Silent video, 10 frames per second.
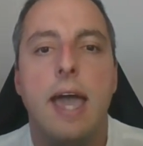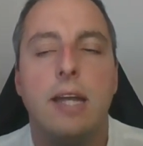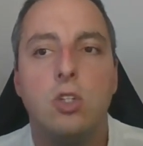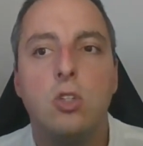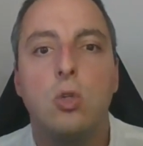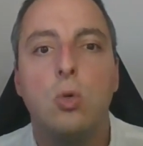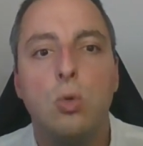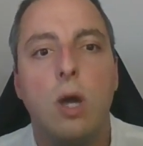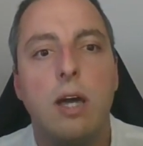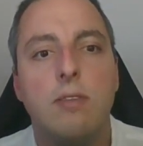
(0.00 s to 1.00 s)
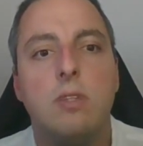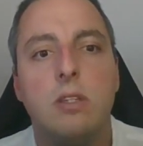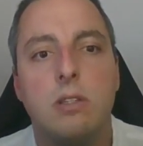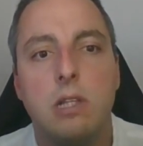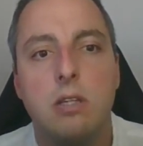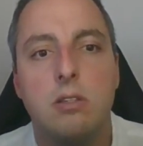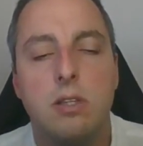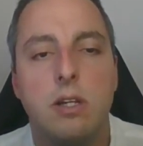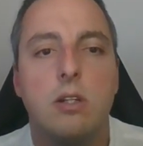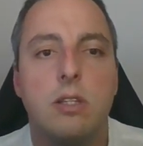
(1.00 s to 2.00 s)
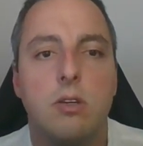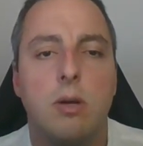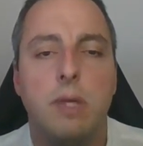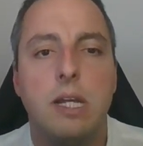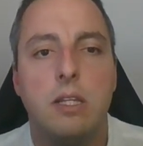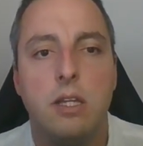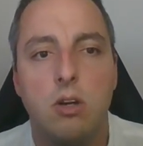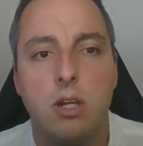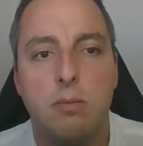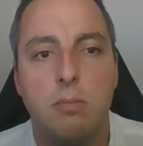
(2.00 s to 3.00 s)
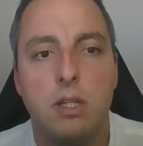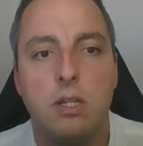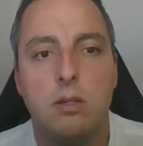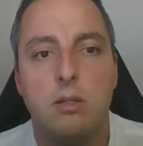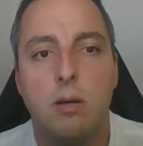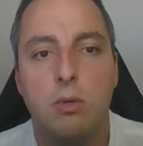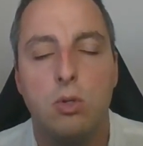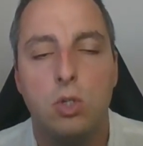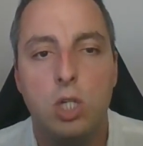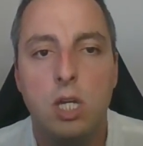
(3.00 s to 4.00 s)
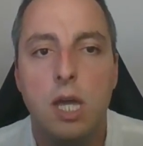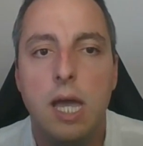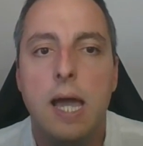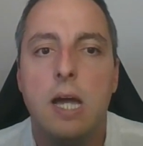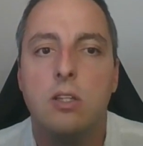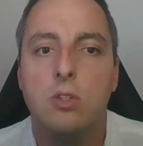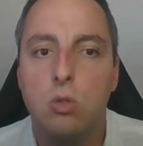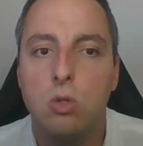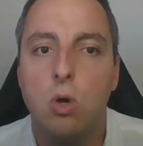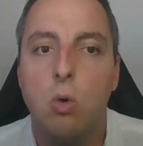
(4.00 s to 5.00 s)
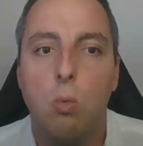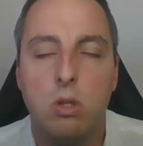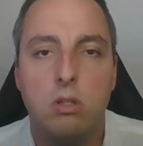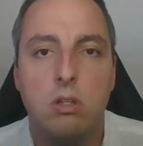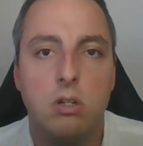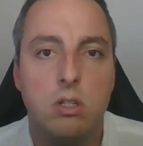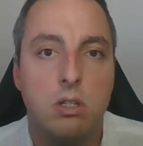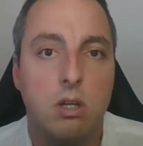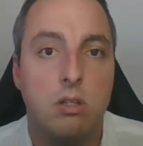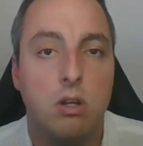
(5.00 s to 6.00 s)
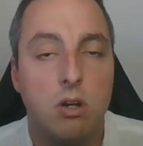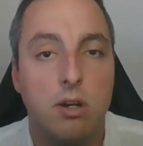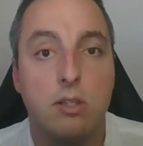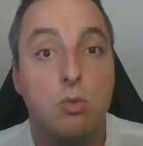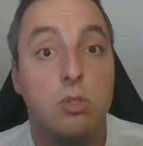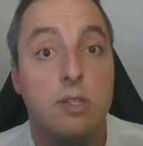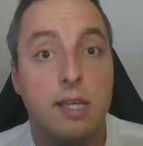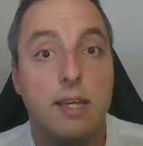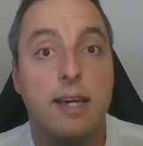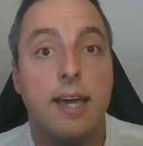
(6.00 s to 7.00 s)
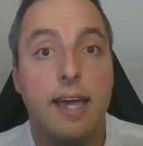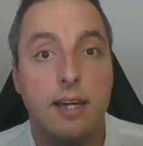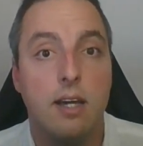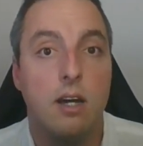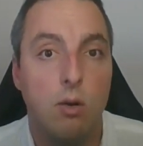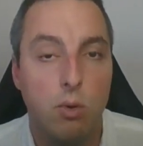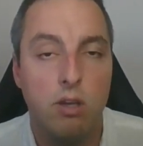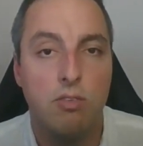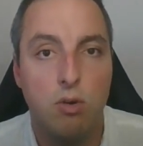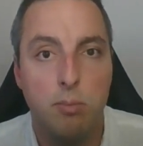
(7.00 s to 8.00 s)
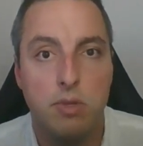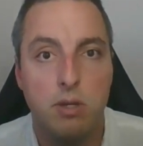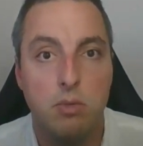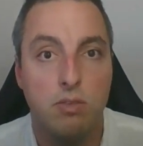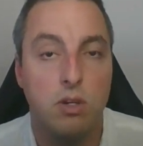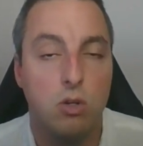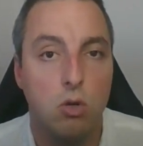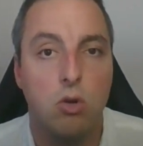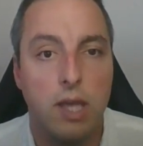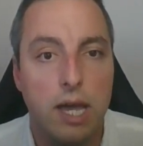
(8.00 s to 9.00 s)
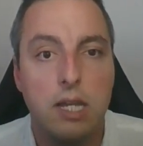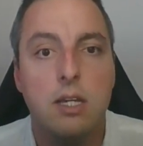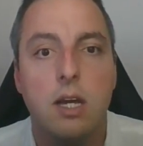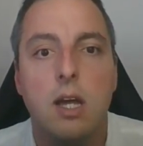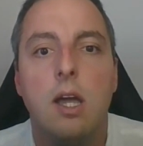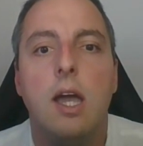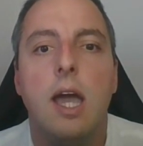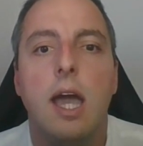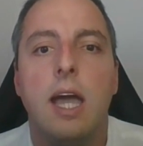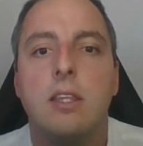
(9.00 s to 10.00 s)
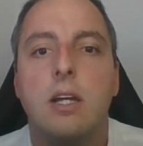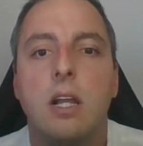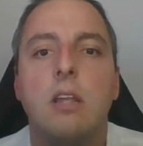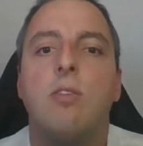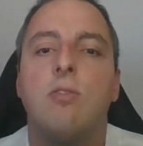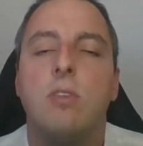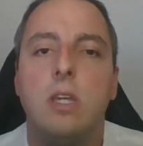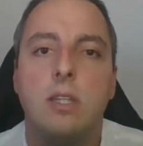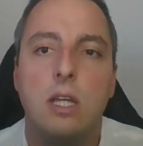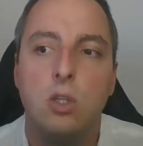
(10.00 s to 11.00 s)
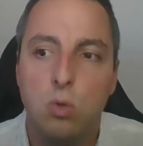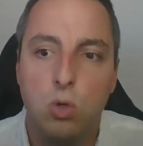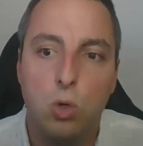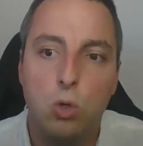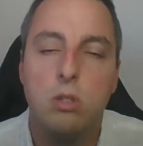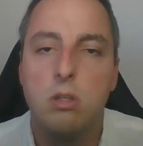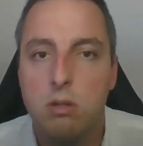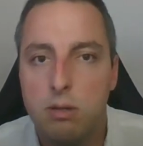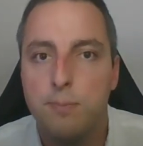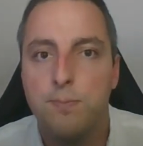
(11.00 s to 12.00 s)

And it's just good to have these lists. They're updated yearly by the EWG. It's good to know what the Dirty Dozen are and to stay the heck away from them if they're not organic. And the Clean 15 that you could